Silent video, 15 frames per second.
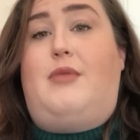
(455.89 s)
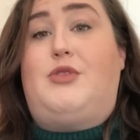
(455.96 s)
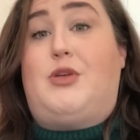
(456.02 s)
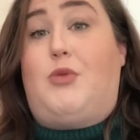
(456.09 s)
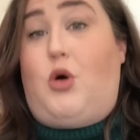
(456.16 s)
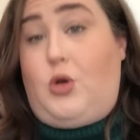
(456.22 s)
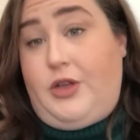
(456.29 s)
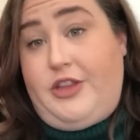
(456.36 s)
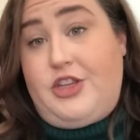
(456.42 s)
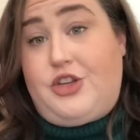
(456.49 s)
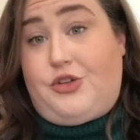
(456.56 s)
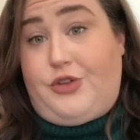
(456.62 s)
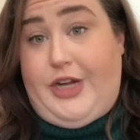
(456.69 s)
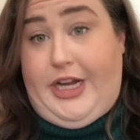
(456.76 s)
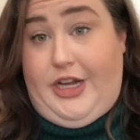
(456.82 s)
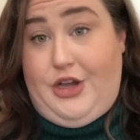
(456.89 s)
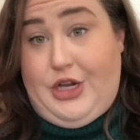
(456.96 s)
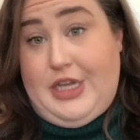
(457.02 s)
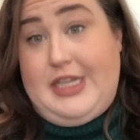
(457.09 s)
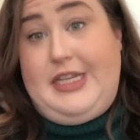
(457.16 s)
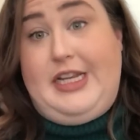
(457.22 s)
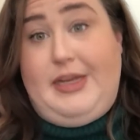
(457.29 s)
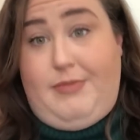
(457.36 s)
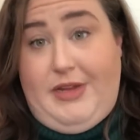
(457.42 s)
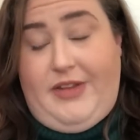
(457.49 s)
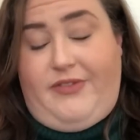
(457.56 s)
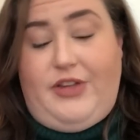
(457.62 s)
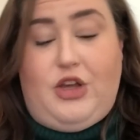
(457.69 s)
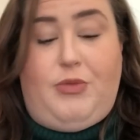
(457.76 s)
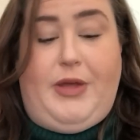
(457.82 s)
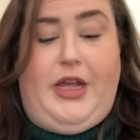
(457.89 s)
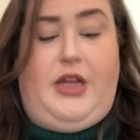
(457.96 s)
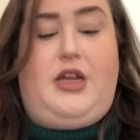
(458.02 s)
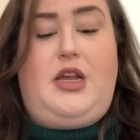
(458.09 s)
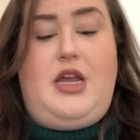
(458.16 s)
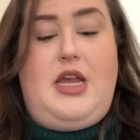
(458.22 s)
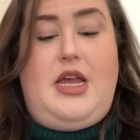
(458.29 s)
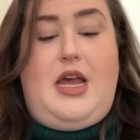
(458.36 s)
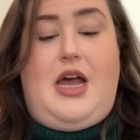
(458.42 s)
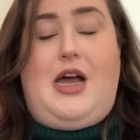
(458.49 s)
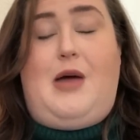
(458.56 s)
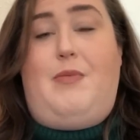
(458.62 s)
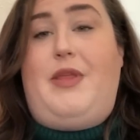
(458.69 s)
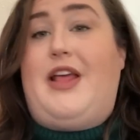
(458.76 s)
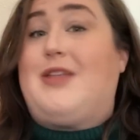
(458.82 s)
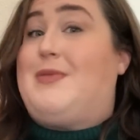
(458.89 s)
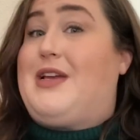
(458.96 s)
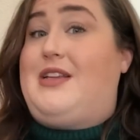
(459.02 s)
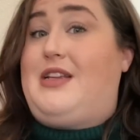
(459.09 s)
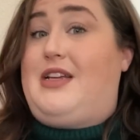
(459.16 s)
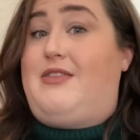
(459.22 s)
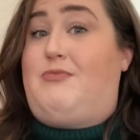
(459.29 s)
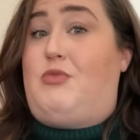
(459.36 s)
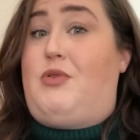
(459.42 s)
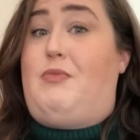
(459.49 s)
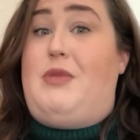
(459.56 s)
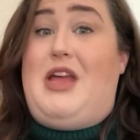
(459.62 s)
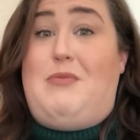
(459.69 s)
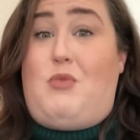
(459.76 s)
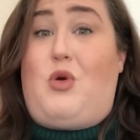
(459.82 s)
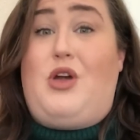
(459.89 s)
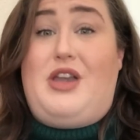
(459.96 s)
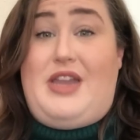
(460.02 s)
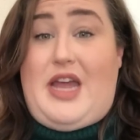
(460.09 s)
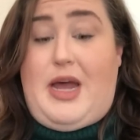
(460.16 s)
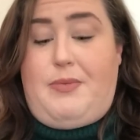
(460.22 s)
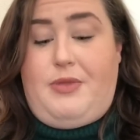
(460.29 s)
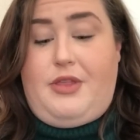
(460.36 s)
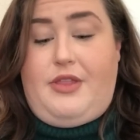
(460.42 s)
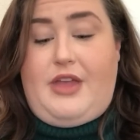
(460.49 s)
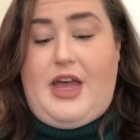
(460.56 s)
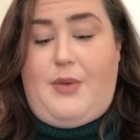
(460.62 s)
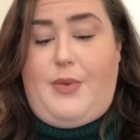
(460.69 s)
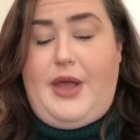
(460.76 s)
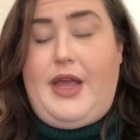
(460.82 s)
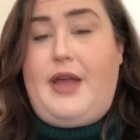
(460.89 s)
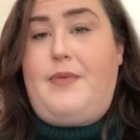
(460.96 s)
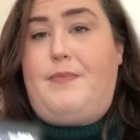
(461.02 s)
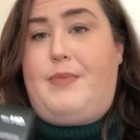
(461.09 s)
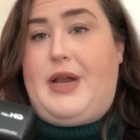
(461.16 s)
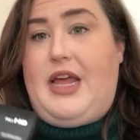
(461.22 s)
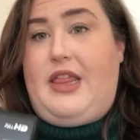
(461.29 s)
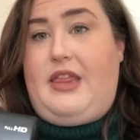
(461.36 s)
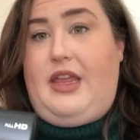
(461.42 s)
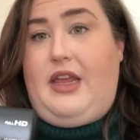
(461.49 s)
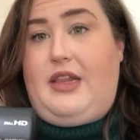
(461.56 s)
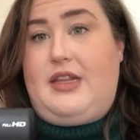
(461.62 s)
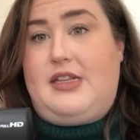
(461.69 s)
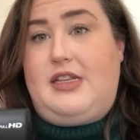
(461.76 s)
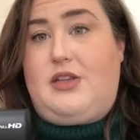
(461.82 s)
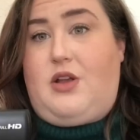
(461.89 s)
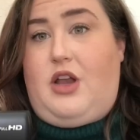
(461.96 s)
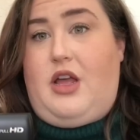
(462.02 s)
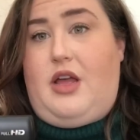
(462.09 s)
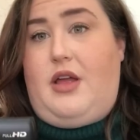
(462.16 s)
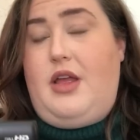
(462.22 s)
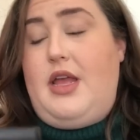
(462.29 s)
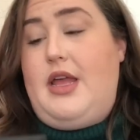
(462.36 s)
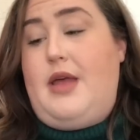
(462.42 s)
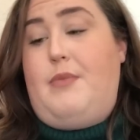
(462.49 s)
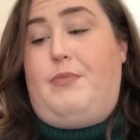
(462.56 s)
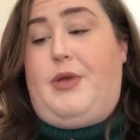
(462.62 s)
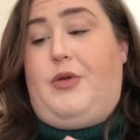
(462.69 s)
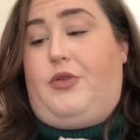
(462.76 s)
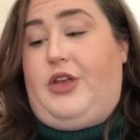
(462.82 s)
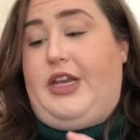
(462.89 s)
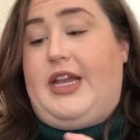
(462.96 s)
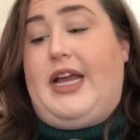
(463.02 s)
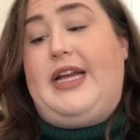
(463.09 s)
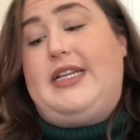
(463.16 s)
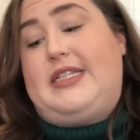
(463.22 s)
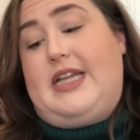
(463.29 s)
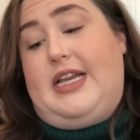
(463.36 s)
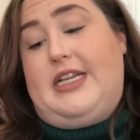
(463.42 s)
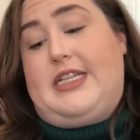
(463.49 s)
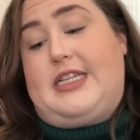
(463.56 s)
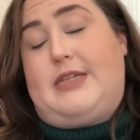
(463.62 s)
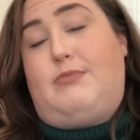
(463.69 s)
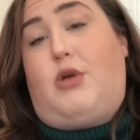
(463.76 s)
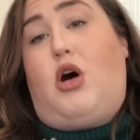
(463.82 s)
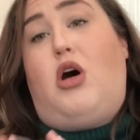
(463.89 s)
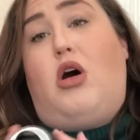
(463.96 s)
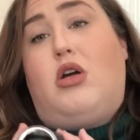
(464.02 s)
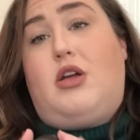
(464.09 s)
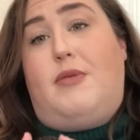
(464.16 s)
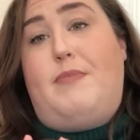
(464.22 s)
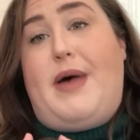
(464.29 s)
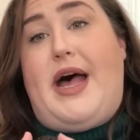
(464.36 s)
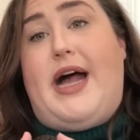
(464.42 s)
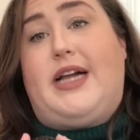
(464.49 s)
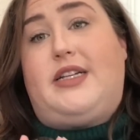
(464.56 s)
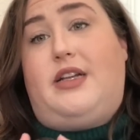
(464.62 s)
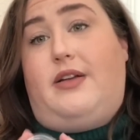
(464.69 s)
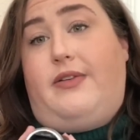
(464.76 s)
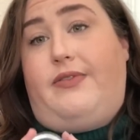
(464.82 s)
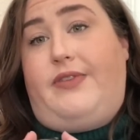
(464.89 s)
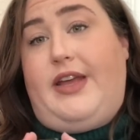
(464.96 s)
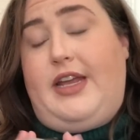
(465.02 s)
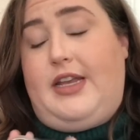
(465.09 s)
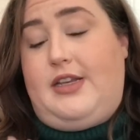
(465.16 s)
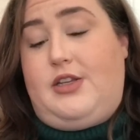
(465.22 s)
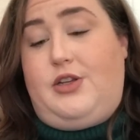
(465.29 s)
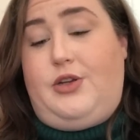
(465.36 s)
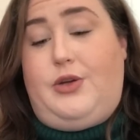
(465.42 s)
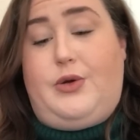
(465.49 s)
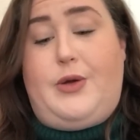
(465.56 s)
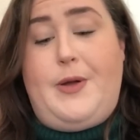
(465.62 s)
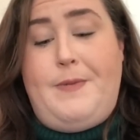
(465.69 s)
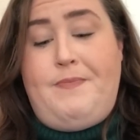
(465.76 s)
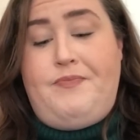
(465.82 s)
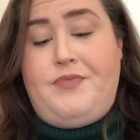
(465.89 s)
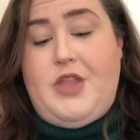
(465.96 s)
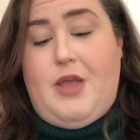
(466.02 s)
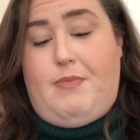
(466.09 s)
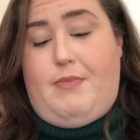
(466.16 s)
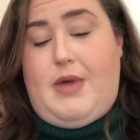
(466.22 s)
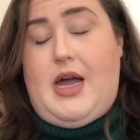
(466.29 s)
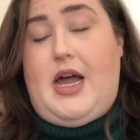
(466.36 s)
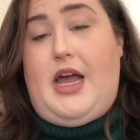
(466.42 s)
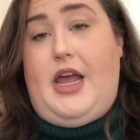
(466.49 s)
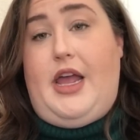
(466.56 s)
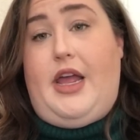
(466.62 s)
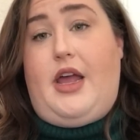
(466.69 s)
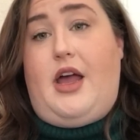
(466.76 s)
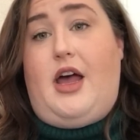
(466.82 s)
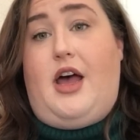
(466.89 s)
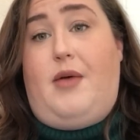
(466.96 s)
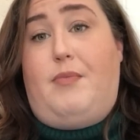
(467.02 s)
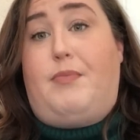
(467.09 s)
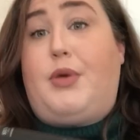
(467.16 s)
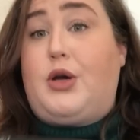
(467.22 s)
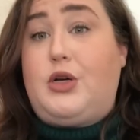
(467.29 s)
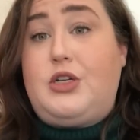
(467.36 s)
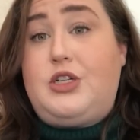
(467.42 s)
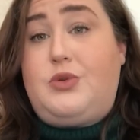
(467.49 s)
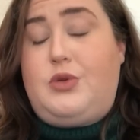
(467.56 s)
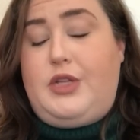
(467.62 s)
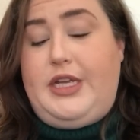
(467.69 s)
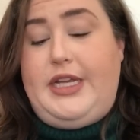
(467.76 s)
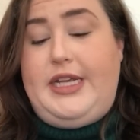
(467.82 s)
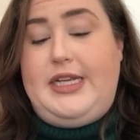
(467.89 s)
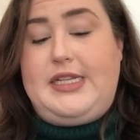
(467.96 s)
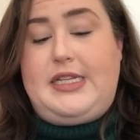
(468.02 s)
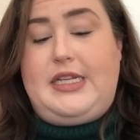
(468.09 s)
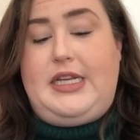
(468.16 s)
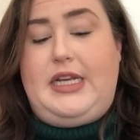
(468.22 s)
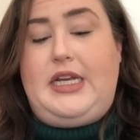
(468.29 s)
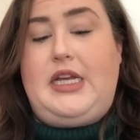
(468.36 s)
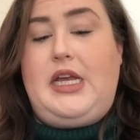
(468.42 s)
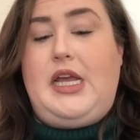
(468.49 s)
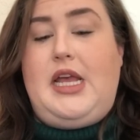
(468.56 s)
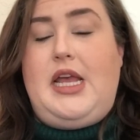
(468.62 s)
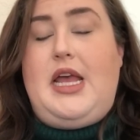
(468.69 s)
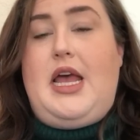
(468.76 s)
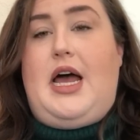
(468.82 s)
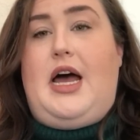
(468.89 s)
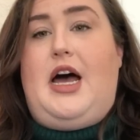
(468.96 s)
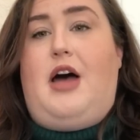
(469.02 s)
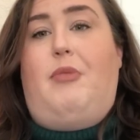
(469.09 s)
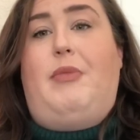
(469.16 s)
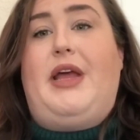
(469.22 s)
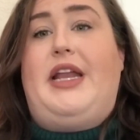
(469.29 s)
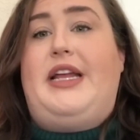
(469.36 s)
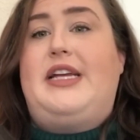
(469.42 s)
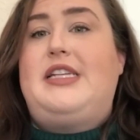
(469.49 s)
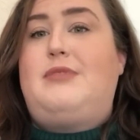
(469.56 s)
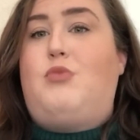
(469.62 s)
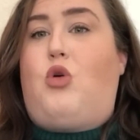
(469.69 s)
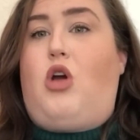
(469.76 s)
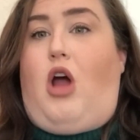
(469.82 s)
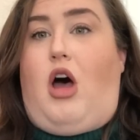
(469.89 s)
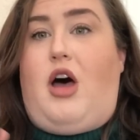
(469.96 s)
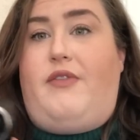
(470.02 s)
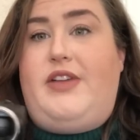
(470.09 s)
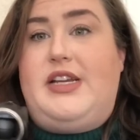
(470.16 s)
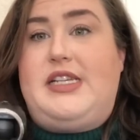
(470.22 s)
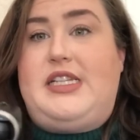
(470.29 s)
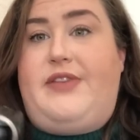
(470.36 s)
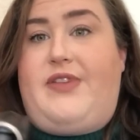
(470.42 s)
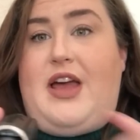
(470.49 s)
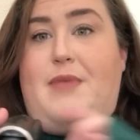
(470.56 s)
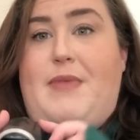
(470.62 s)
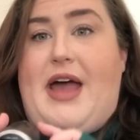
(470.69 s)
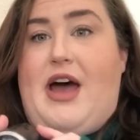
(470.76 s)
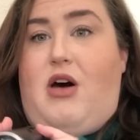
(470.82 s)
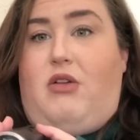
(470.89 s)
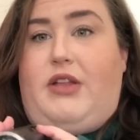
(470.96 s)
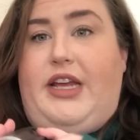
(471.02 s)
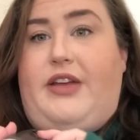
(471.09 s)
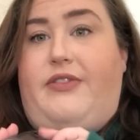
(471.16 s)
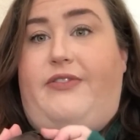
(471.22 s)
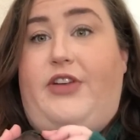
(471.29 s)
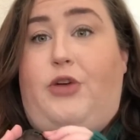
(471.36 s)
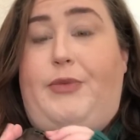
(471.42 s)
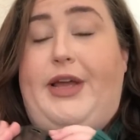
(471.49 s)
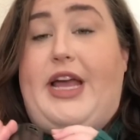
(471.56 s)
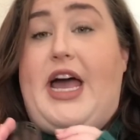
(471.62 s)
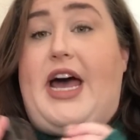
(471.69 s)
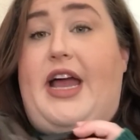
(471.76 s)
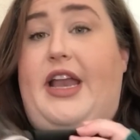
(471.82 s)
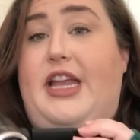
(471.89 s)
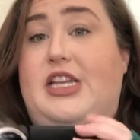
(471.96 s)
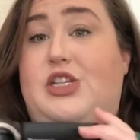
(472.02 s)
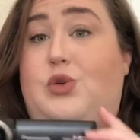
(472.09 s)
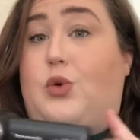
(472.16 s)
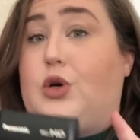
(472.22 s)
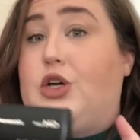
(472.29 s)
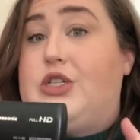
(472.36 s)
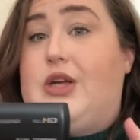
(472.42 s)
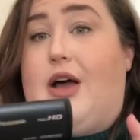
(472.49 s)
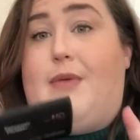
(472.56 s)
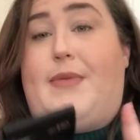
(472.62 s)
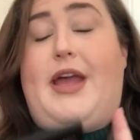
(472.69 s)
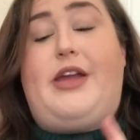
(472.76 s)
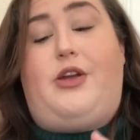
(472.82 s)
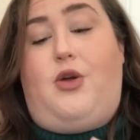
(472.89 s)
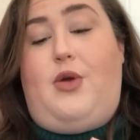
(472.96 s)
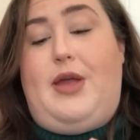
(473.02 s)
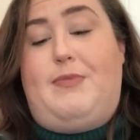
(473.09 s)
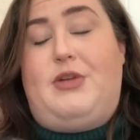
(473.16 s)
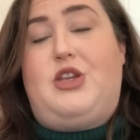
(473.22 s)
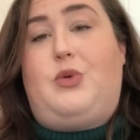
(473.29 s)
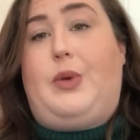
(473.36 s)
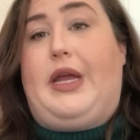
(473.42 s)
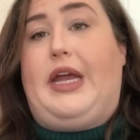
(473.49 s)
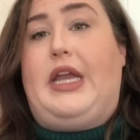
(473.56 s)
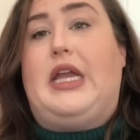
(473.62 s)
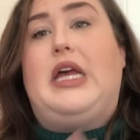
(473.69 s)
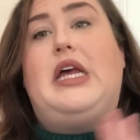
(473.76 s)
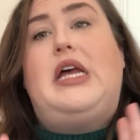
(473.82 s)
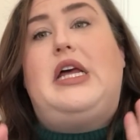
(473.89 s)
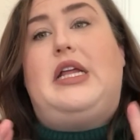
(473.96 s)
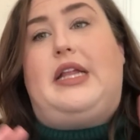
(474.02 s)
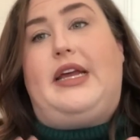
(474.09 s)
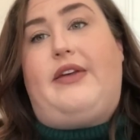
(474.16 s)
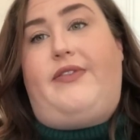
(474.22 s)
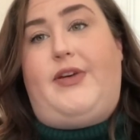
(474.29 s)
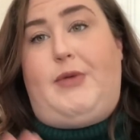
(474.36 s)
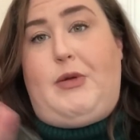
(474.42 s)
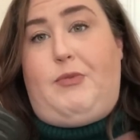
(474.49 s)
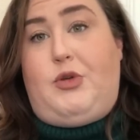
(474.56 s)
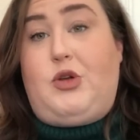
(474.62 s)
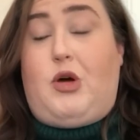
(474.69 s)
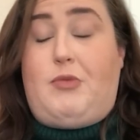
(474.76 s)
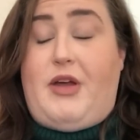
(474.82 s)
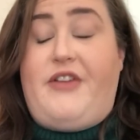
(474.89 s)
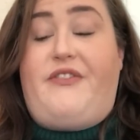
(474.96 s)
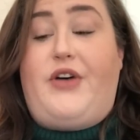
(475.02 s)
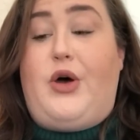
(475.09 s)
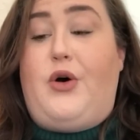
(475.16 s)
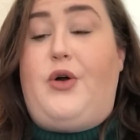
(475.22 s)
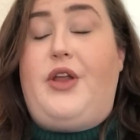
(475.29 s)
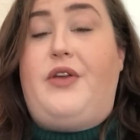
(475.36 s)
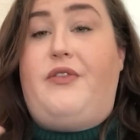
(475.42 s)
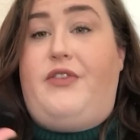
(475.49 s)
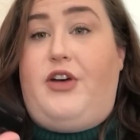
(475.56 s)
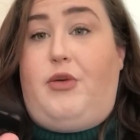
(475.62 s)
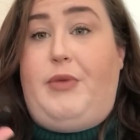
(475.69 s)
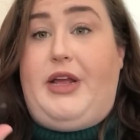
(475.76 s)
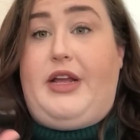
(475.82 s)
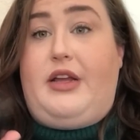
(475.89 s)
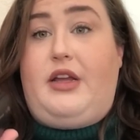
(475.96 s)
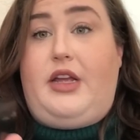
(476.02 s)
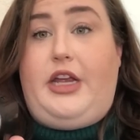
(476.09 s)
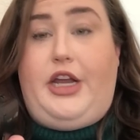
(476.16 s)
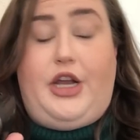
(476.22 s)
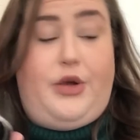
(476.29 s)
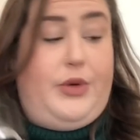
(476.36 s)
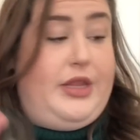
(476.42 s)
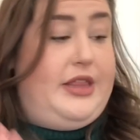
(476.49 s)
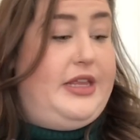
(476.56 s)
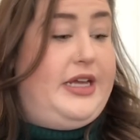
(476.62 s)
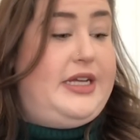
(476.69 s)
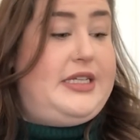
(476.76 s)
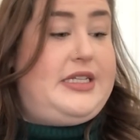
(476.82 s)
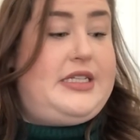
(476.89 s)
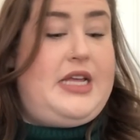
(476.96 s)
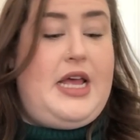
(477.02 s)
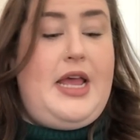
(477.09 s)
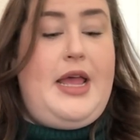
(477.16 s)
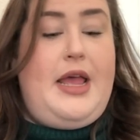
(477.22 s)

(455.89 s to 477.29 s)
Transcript: So I'm holding the screen and you can see me filming, and that's because it gives it more depth that way. But I think this is gonna be really nice, and it's small, compact. It'll fit into my purse really easily. It is more obvious if I'm out, like, filming at a store, so I might go in between, like, filming on my phone and filming, you know, with this.